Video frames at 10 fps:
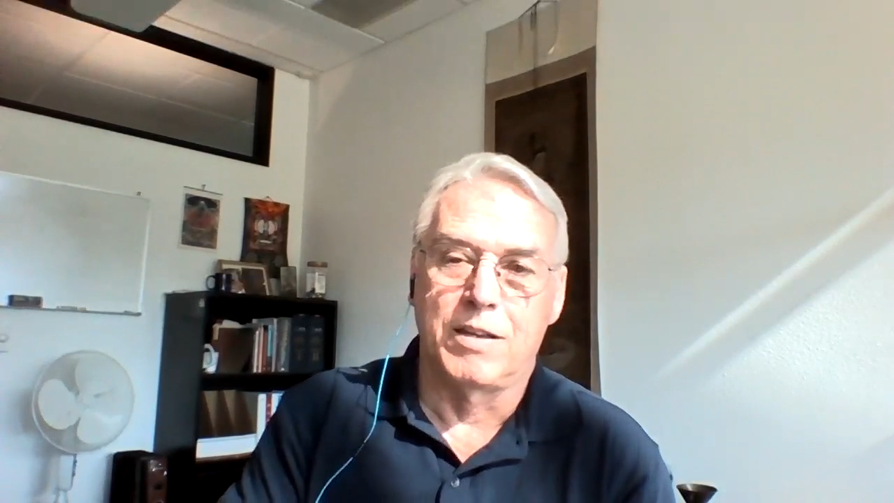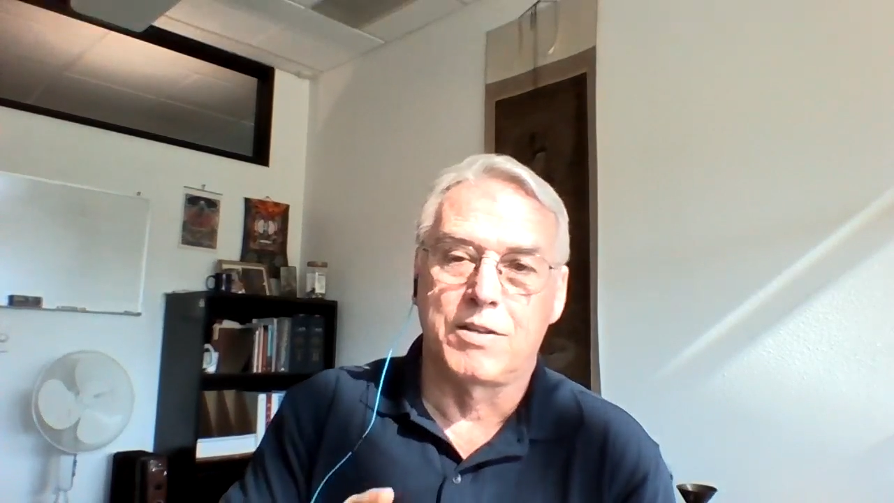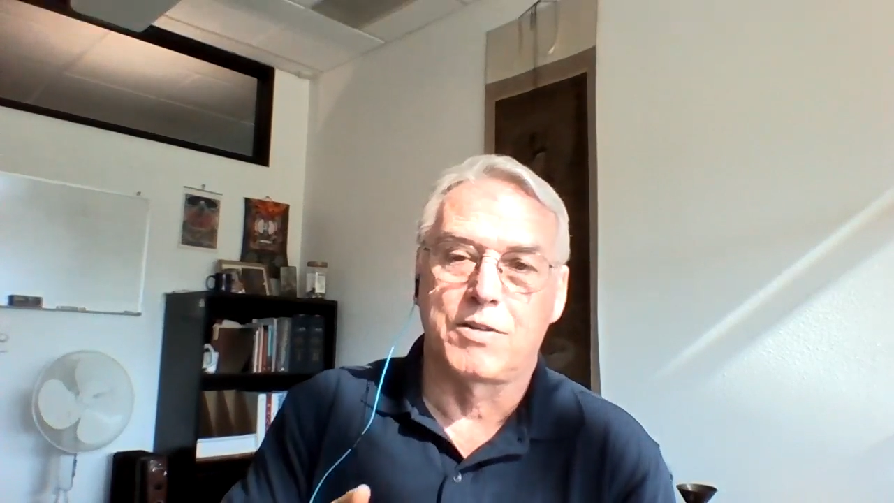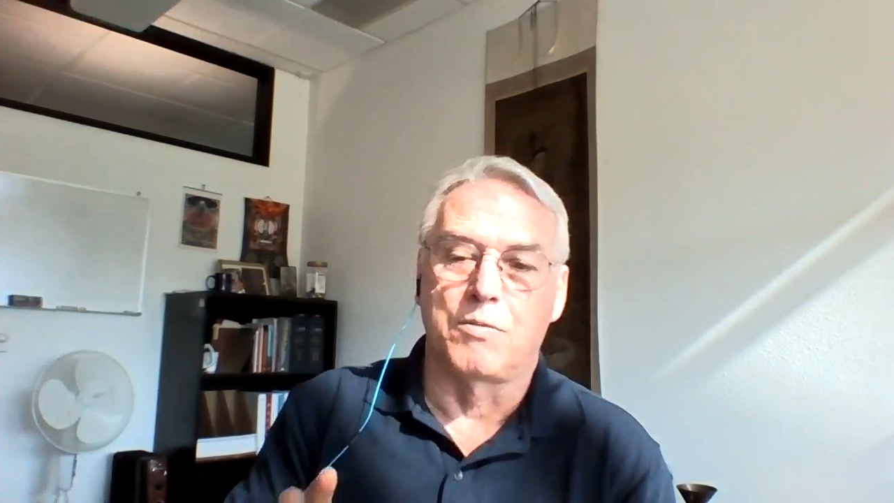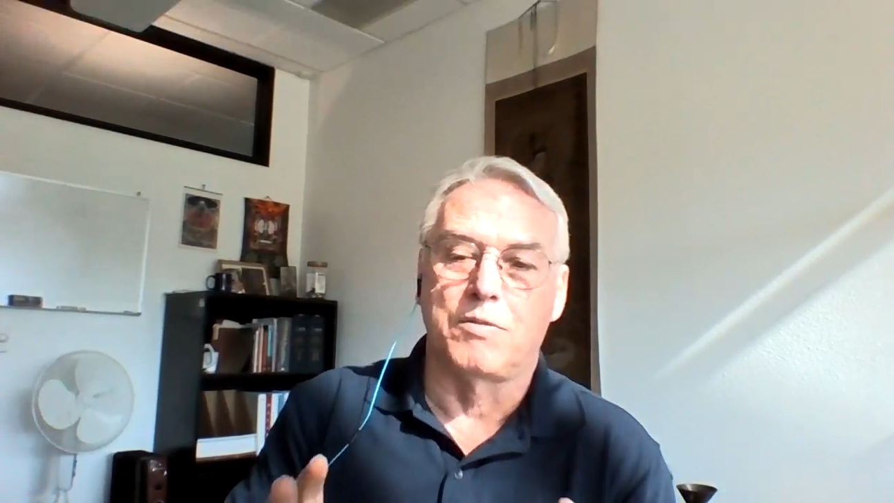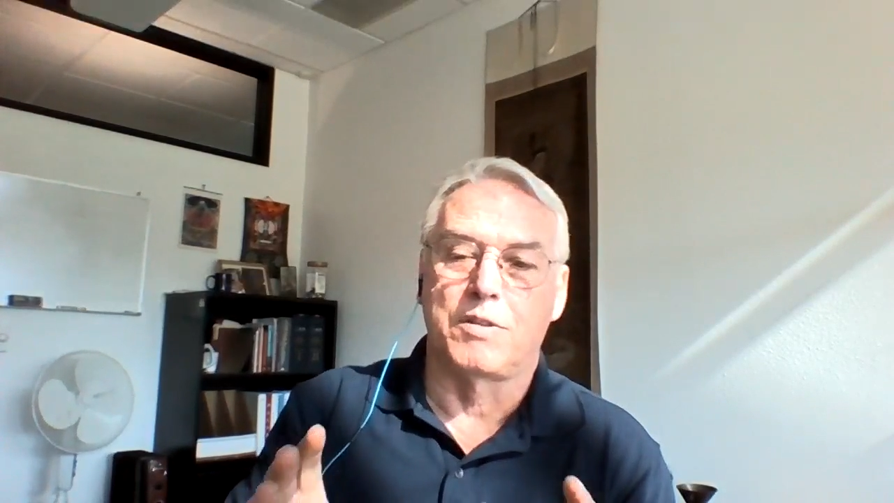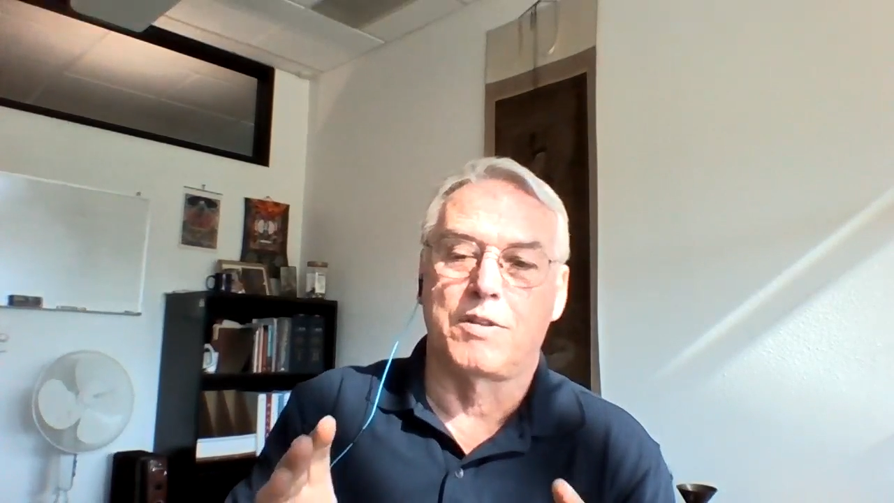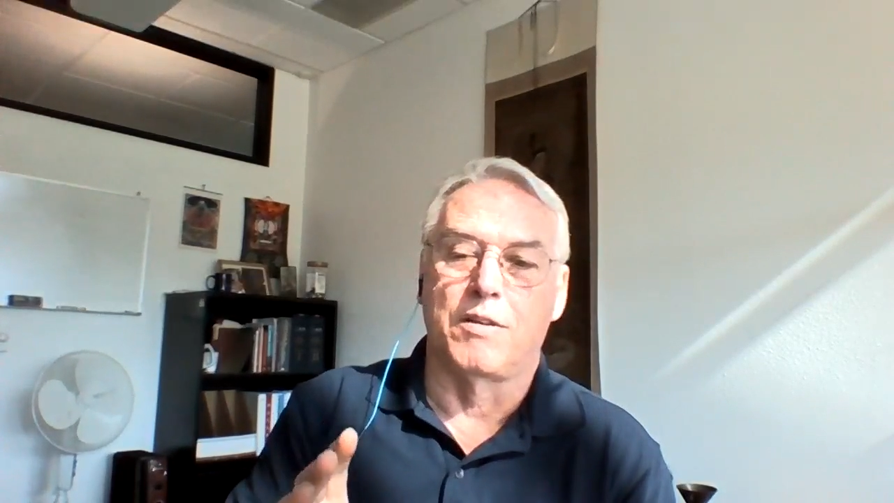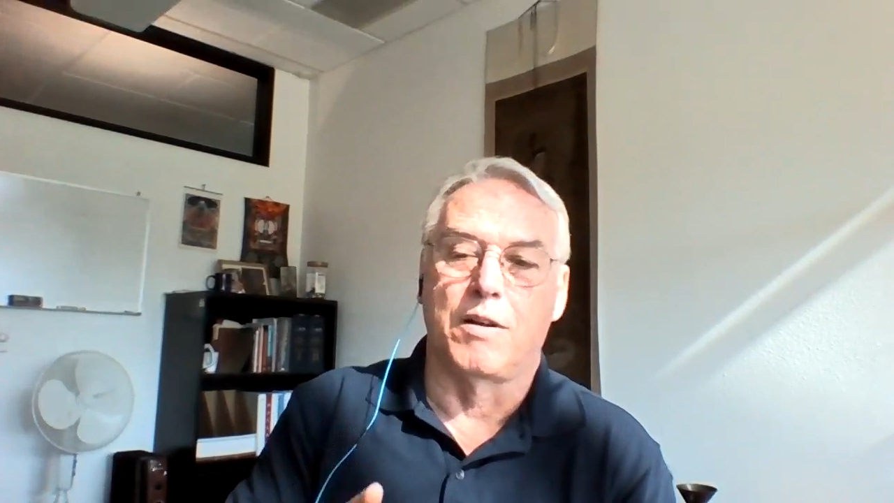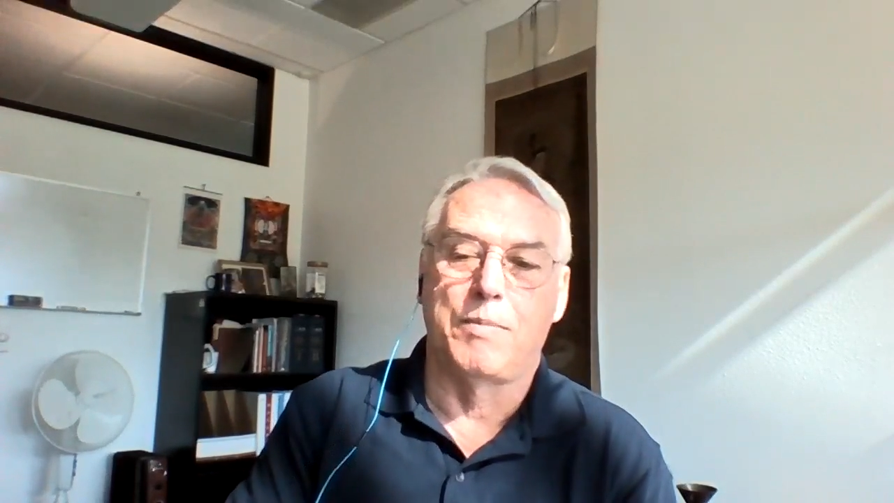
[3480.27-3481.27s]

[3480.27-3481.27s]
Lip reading: So there are